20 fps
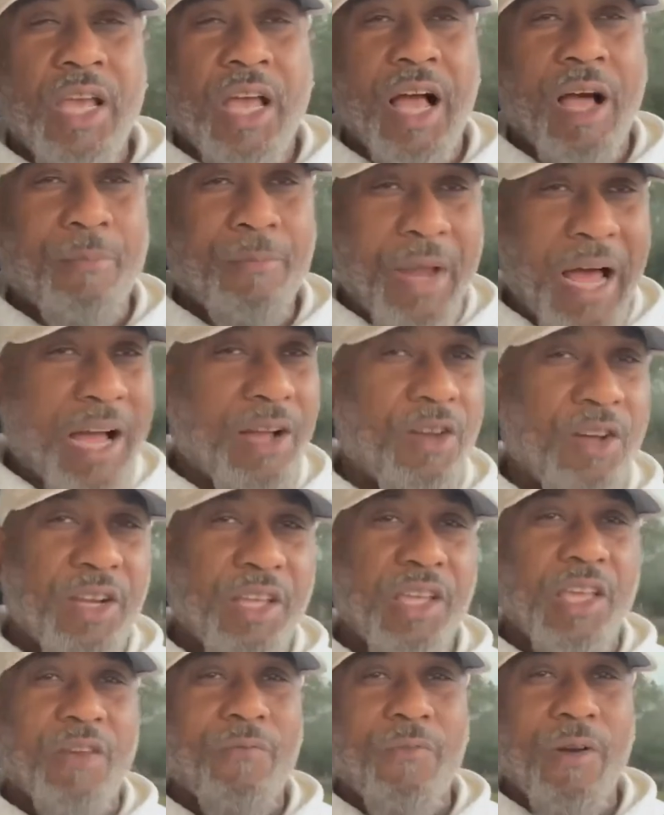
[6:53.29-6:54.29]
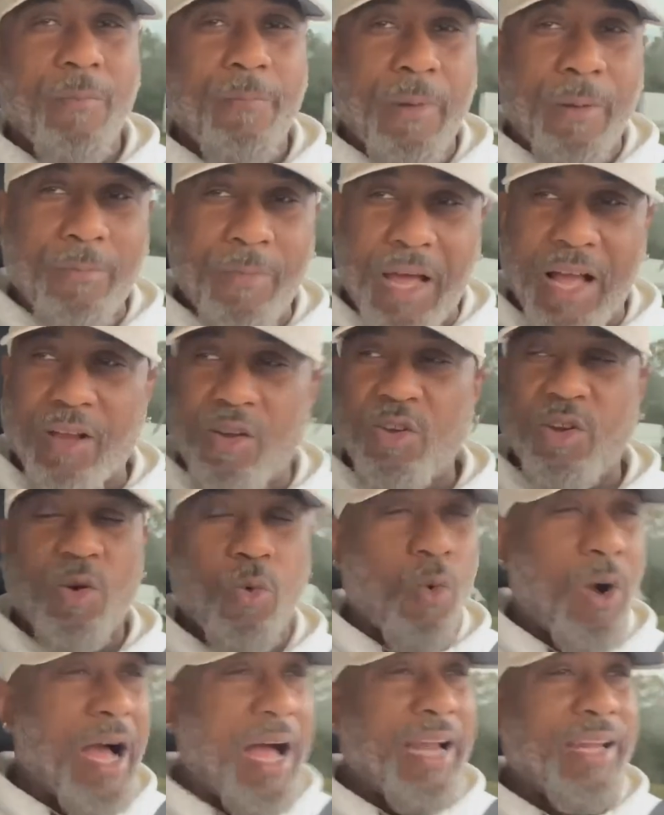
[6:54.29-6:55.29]
I'm not going to give up. I'm not going to
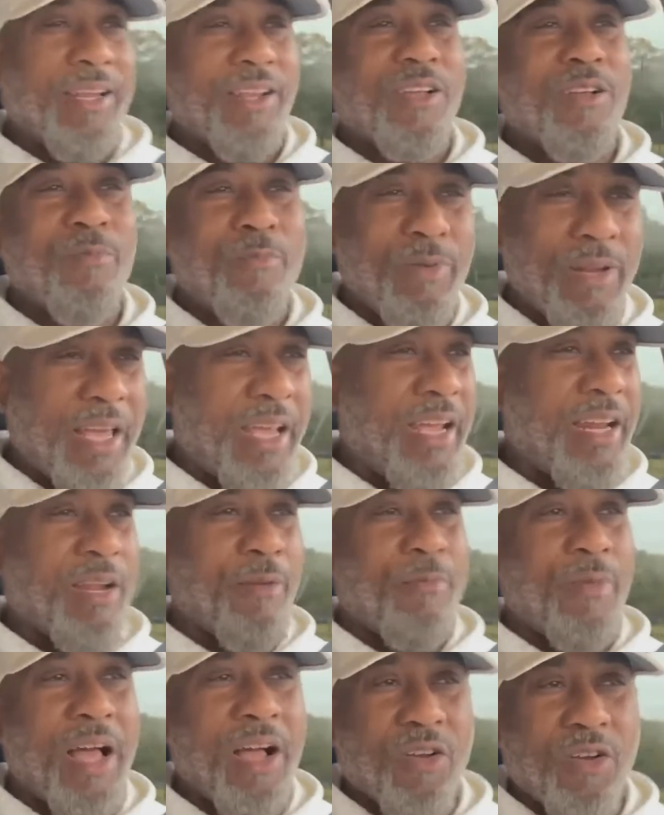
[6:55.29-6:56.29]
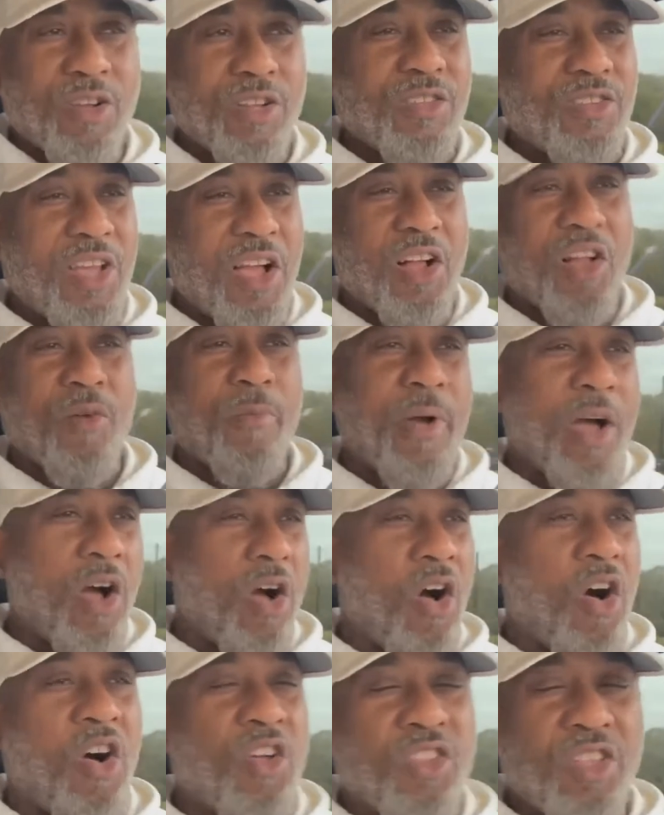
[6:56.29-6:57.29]
whine and complain. I'm not going to talk about
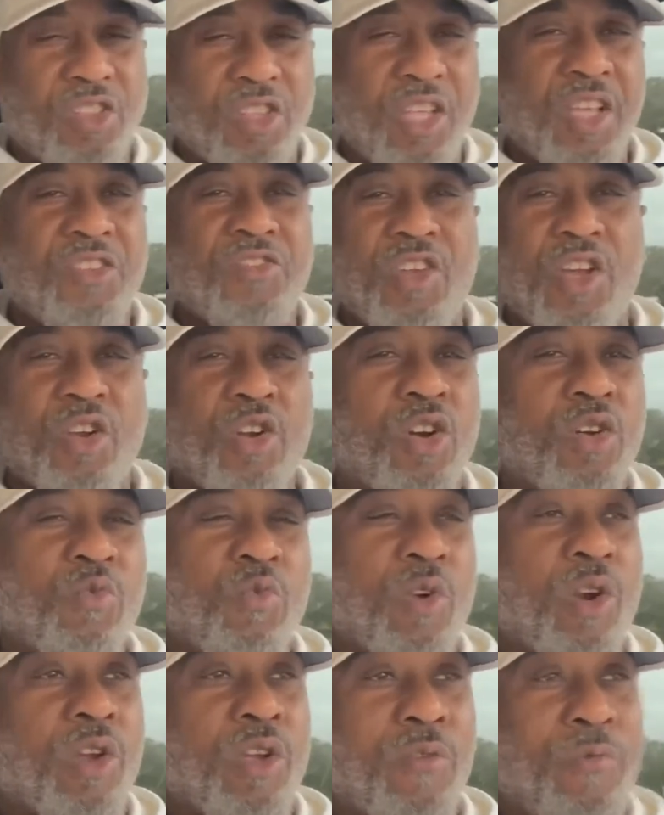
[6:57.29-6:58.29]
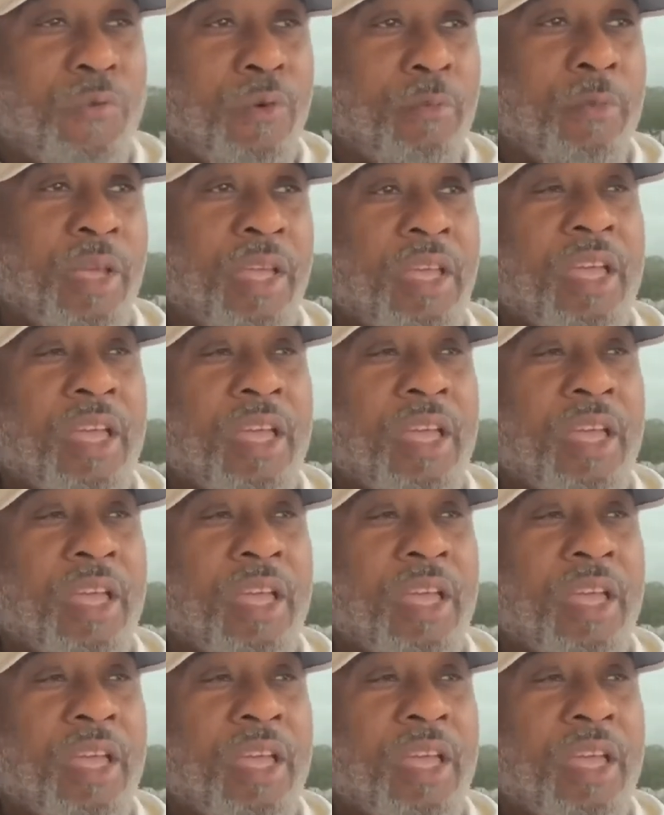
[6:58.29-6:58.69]
all the things that aren't working for me.